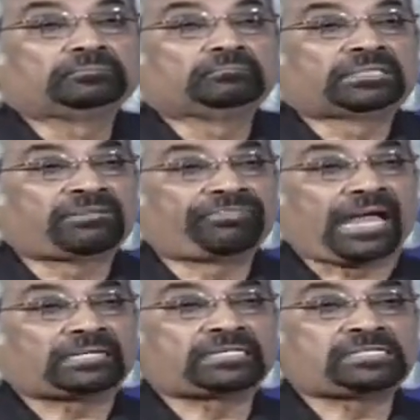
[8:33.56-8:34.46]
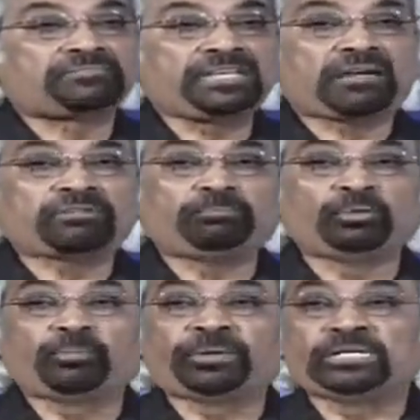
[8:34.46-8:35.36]
But the fact is we have a
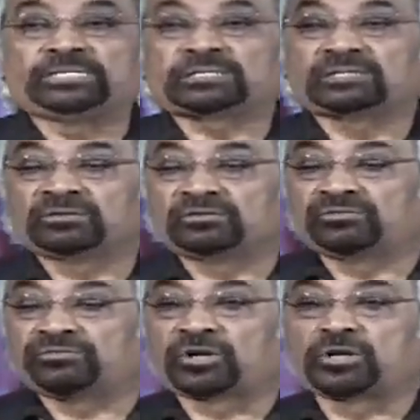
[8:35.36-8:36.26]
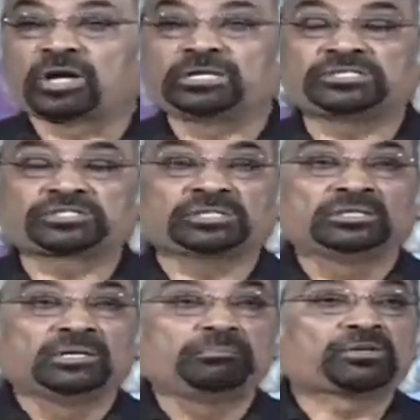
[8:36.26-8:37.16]
blueprint for knowledge,
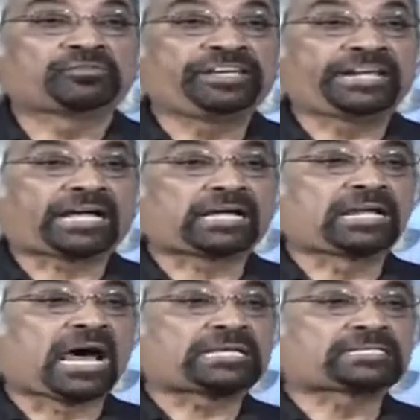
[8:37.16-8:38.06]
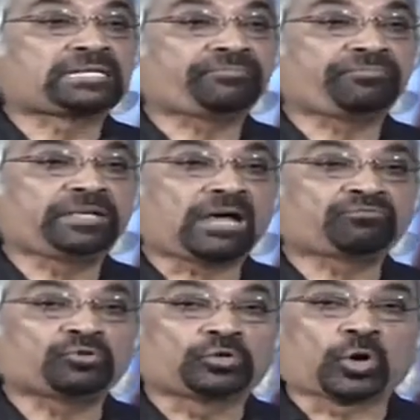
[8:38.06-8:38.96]
because we recognize that if we have
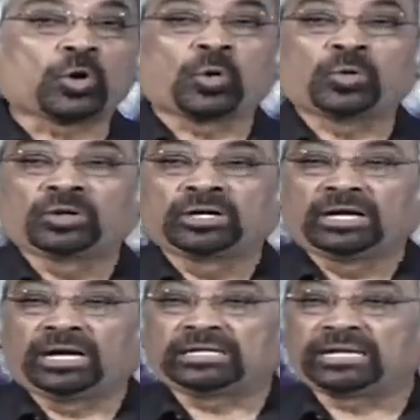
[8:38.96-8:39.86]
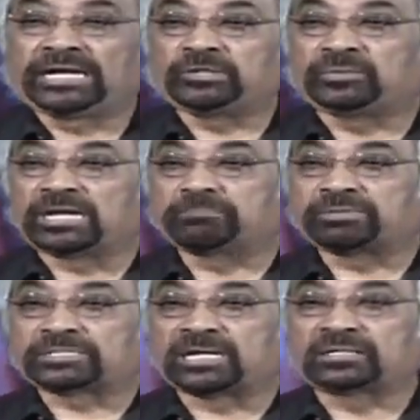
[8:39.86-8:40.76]
to grow at 9 to
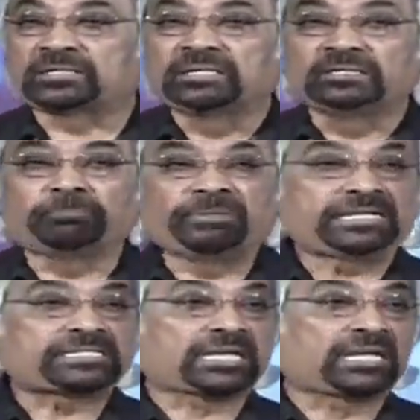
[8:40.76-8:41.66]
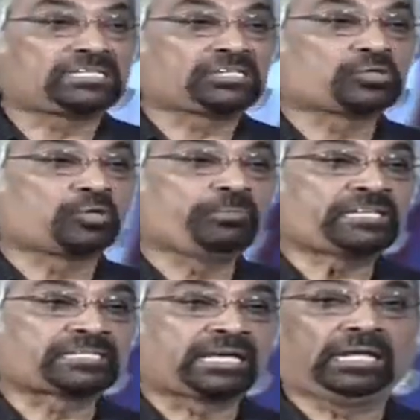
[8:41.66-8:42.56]
10%, the biggest challenge is going to be
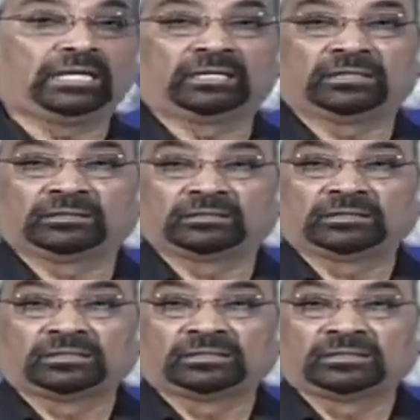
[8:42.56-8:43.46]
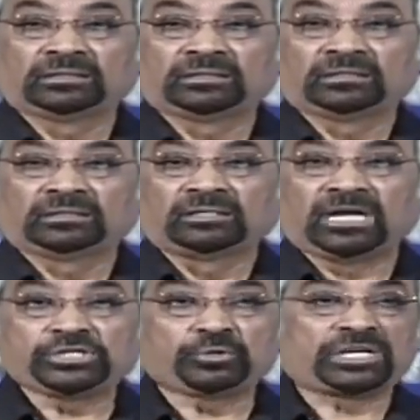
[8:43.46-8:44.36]
skill,
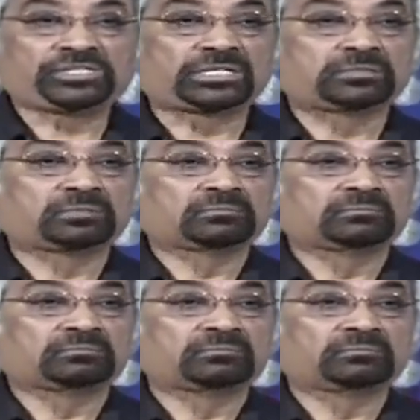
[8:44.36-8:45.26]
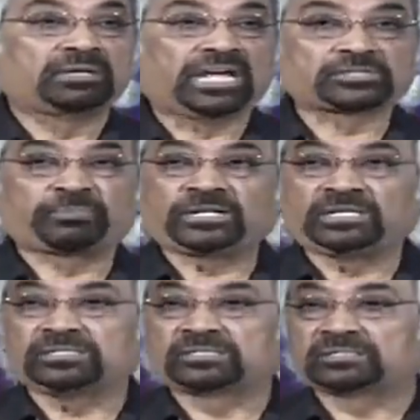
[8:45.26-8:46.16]
education,
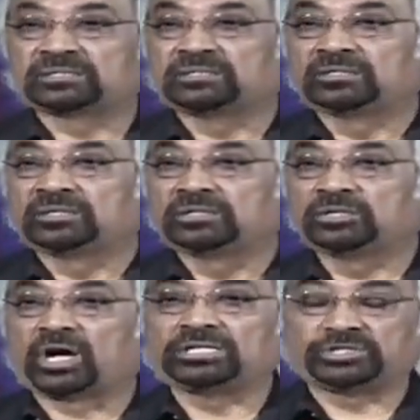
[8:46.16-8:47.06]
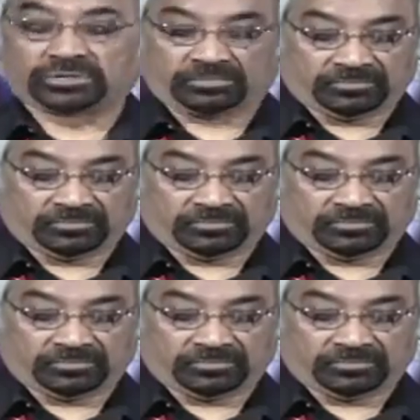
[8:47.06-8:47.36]
expertise, knowledge.